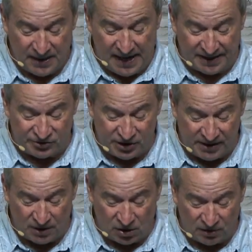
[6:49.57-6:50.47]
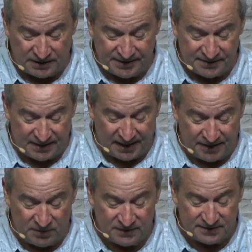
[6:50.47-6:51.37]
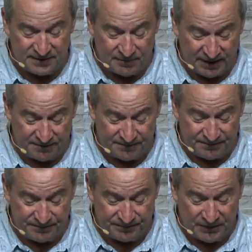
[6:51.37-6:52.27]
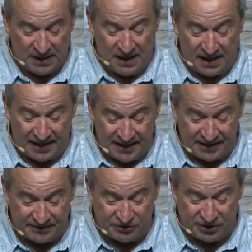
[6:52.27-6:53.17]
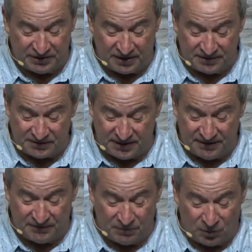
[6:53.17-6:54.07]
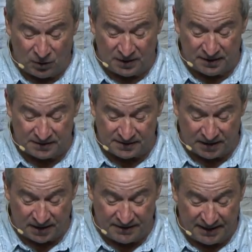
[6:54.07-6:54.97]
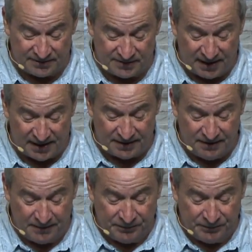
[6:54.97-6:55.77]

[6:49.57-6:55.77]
And she called his name Simeon. Again she conceived and bore a son, and said,